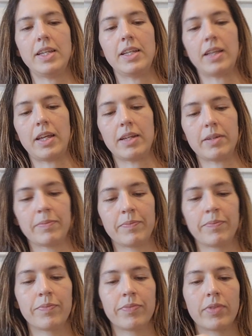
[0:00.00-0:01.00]
Like,
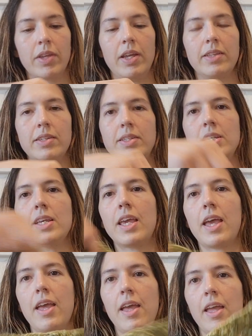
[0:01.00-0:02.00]
it's a
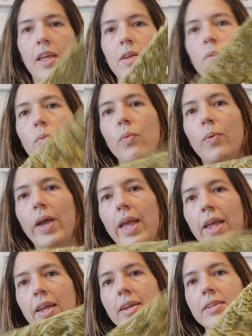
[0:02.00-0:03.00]
DK
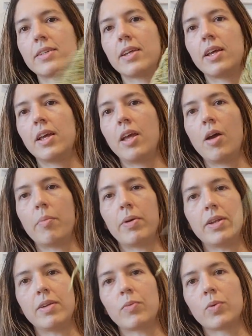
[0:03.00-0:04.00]
weight, but it
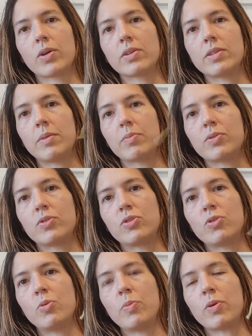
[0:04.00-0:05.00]
works up
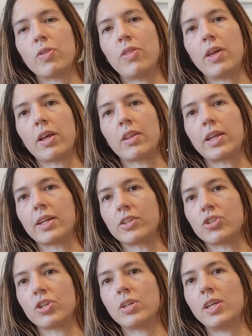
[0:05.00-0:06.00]
super thick, like a
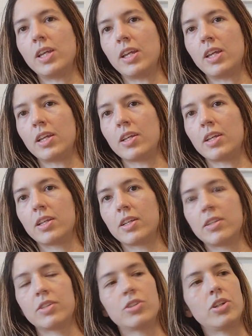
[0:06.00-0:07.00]
chunky
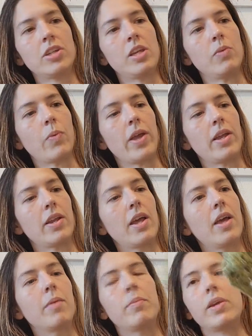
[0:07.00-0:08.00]
weight,
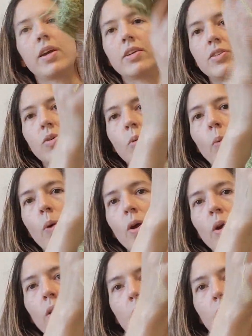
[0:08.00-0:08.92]
because you work